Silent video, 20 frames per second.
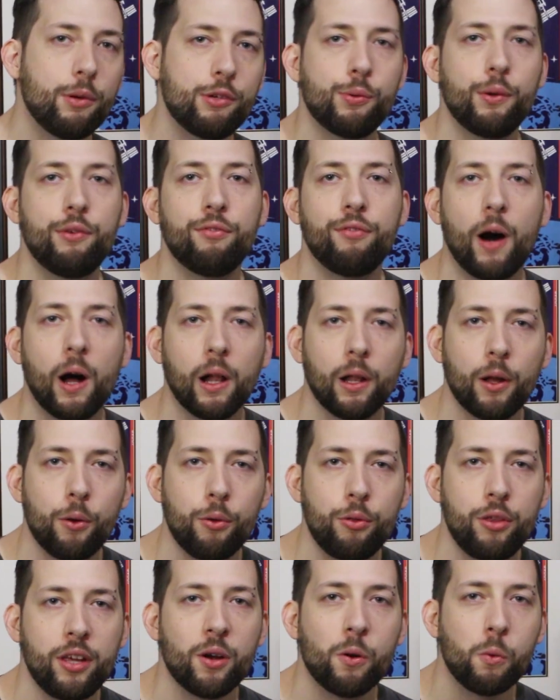which would
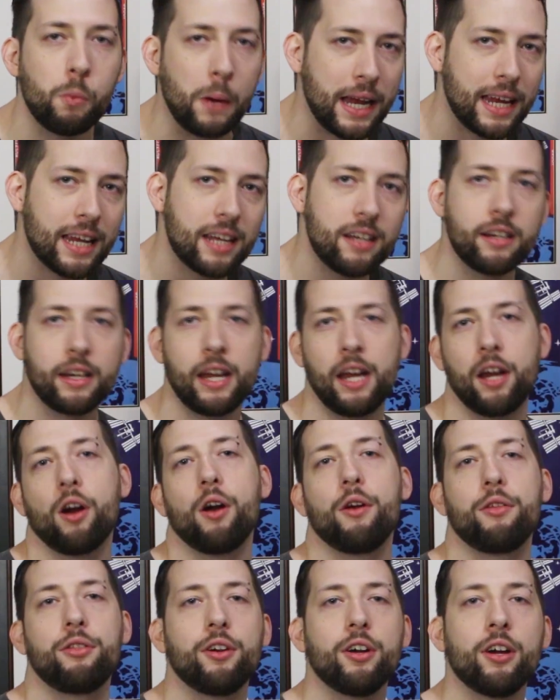follow the awakened King
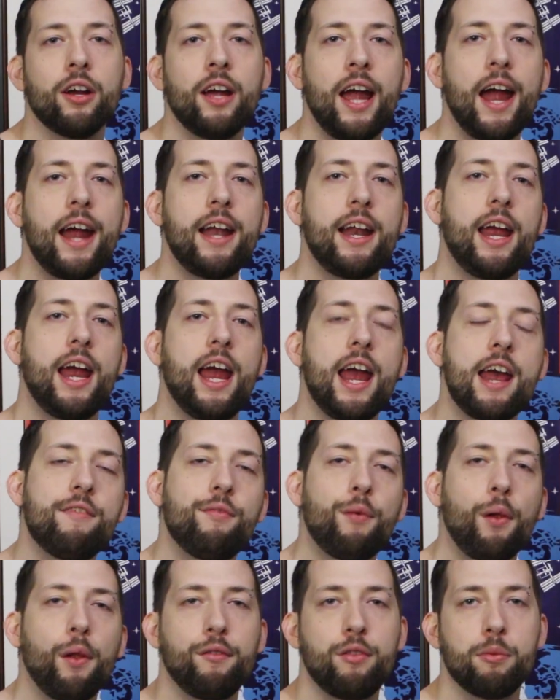Arthur and a
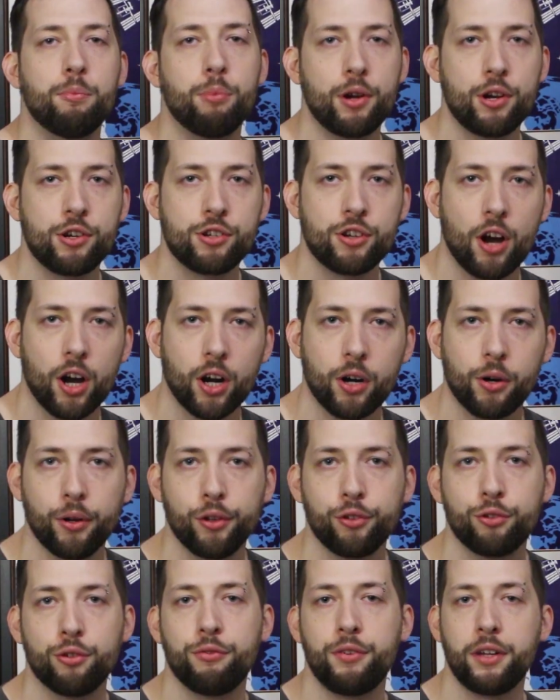handful of the British
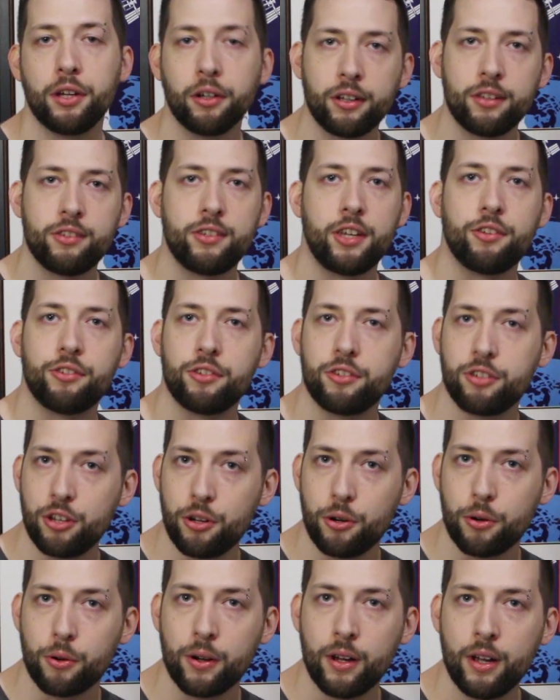gargoyles revealed in Season
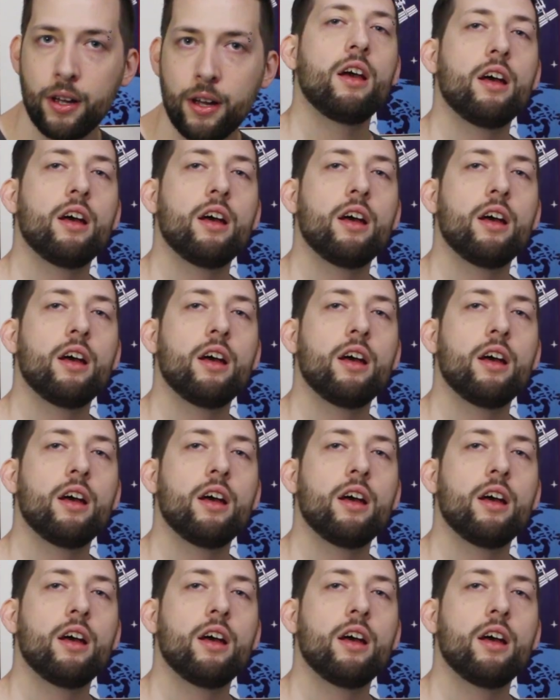2.